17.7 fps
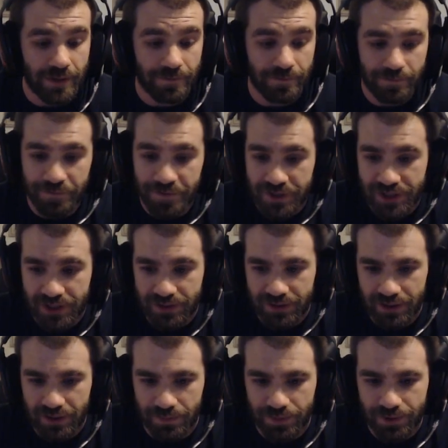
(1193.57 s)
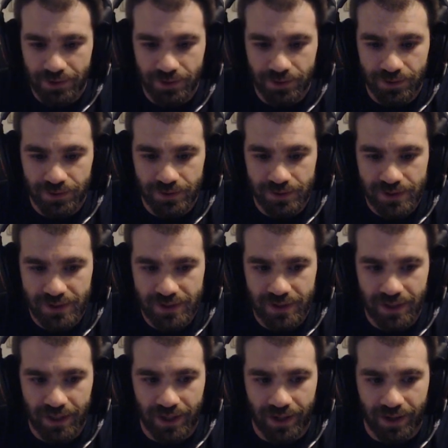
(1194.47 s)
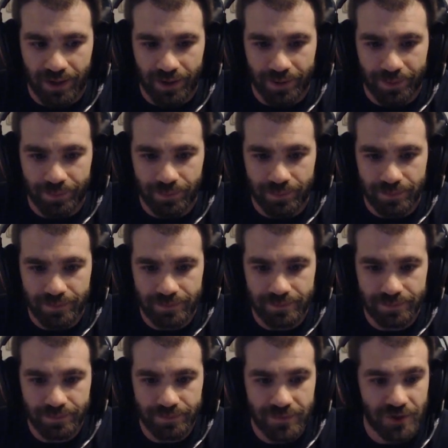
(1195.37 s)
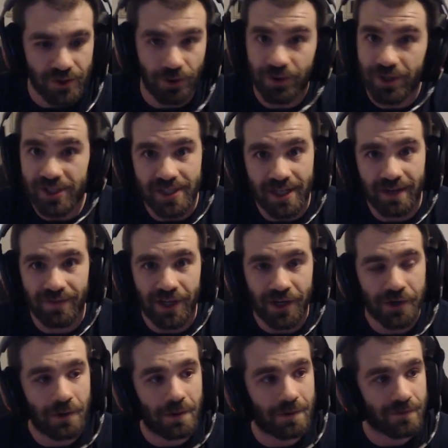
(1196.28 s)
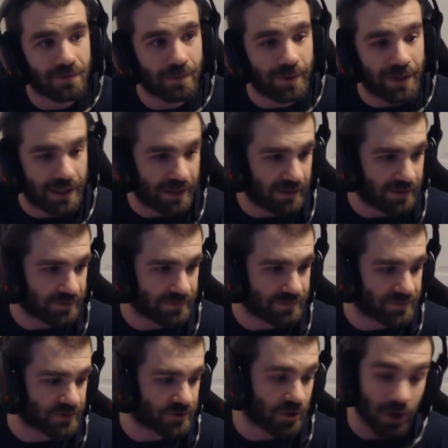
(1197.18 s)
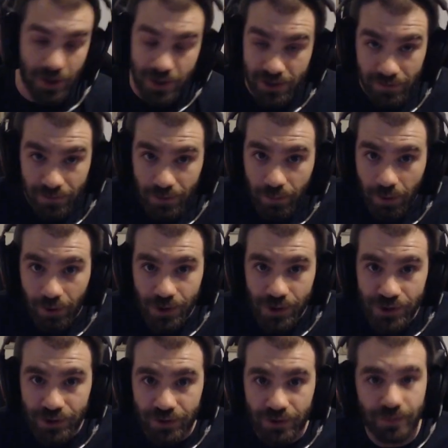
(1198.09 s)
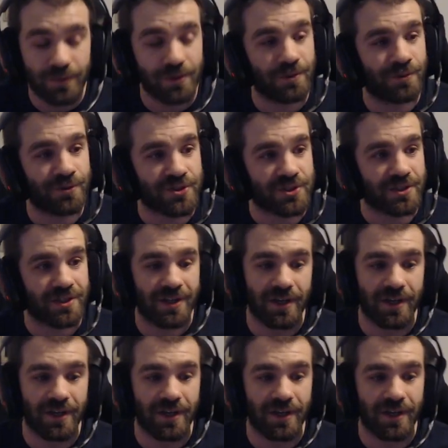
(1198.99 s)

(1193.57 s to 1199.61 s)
physically abused. So at least I have that going for me. Tons of emotional abuse.